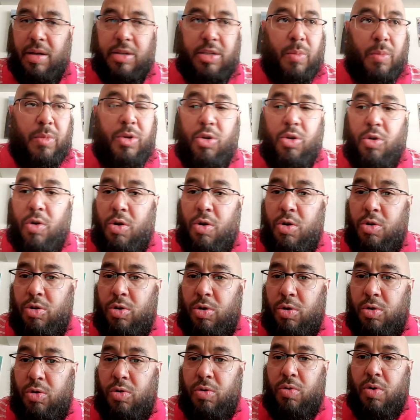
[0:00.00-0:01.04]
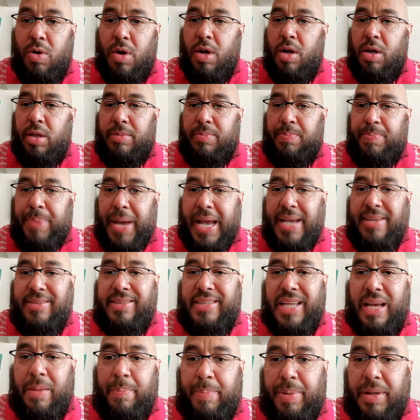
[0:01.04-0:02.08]
someone who
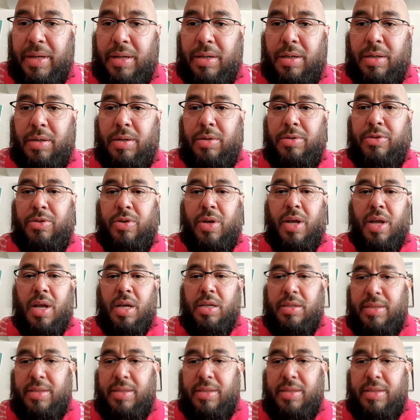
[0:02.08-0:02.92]
pays their bills.